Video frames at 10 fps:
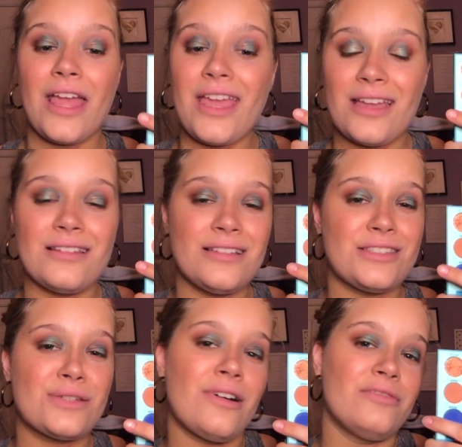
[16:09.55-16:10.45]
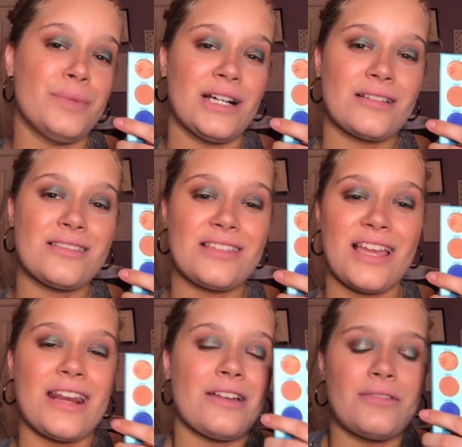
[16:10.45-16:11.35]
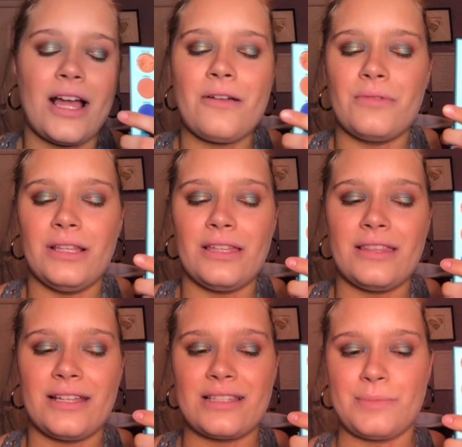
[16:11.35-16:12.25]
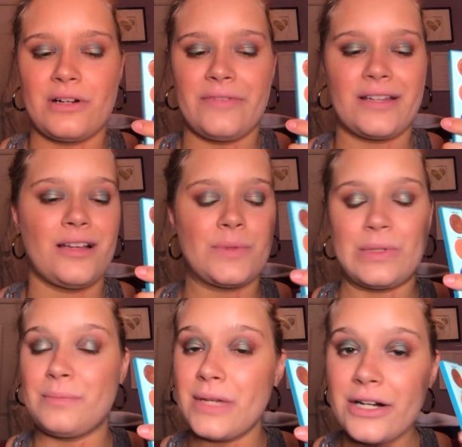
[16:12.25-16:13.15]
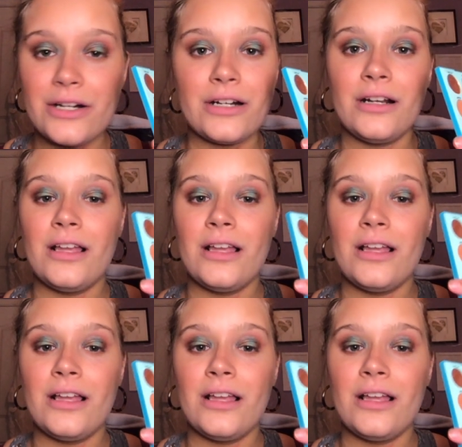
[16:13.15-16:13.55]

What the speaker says: And it's $12, and I really think it's perfect. Comes with a mirror.